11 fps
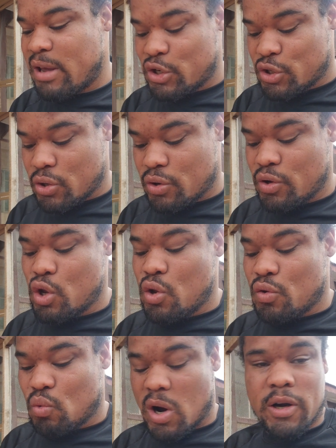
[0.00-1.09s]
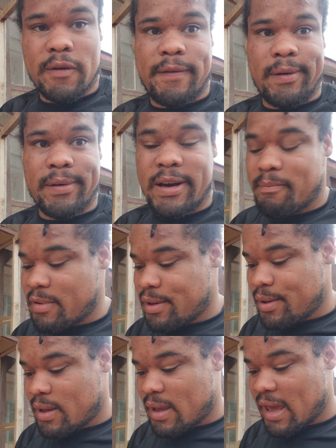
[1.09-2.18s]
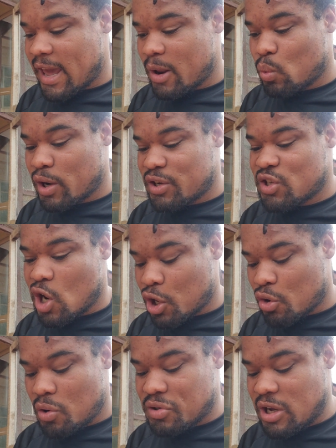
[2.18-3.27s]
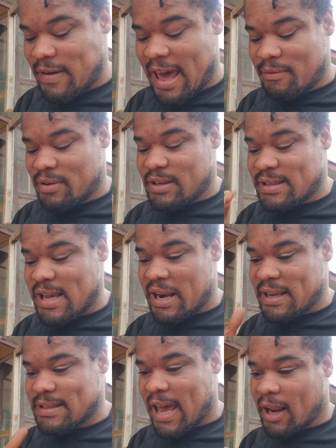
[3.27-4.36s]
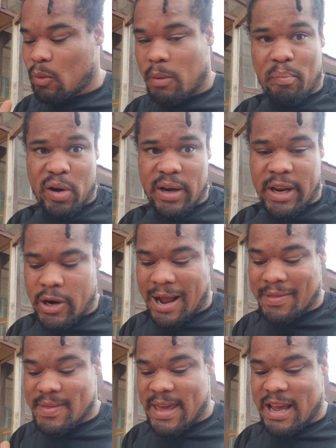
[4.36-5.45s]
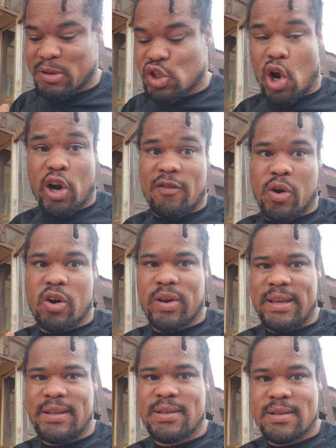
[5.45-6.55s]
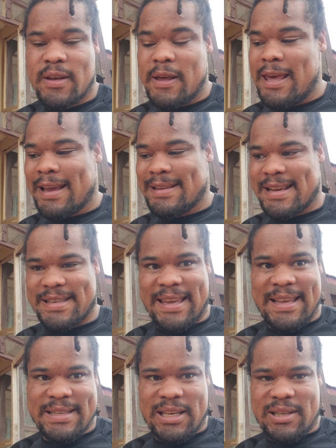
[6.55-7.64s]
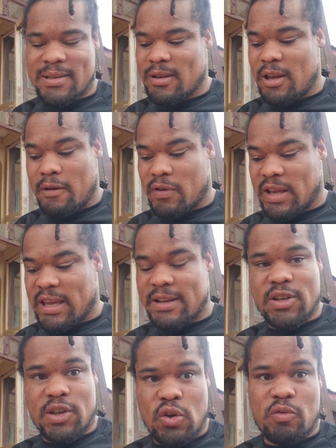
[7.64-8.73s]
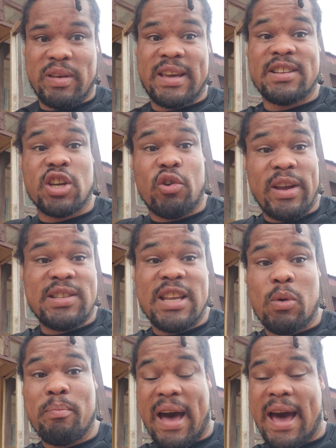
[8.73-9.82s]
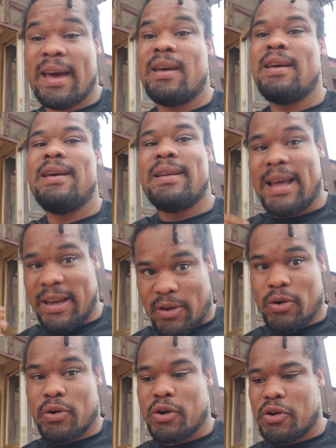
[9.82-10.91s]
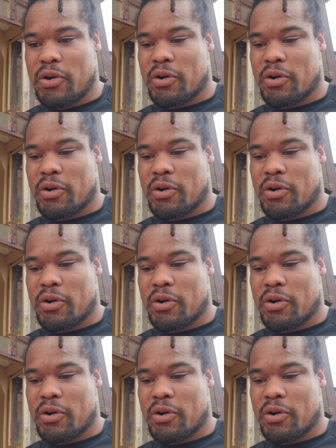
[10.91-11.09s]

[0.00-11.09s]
make sure the water's filled up. And we're gonna start growing stuff. I haven't decided exactly what I'm putting in here. I think I'm gonna start off with greens, because that's the easiest for the kids to use, because the greens that we buy, like your